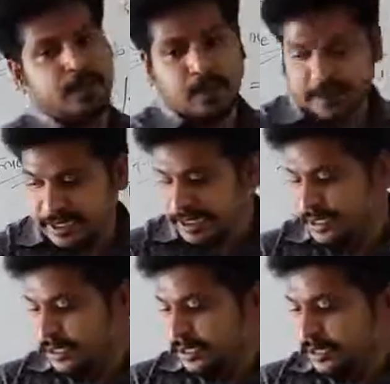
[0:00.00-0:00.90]
Okay.
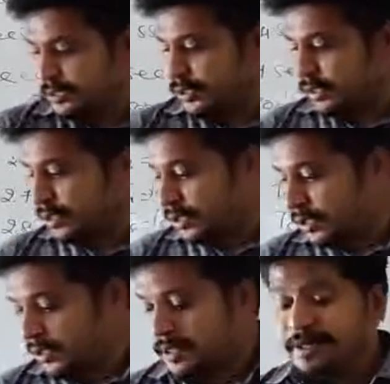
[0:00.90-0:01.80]
So
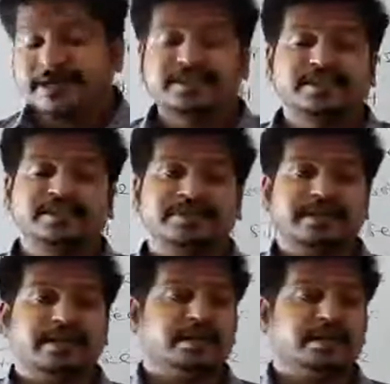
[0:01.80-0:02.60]
in this way,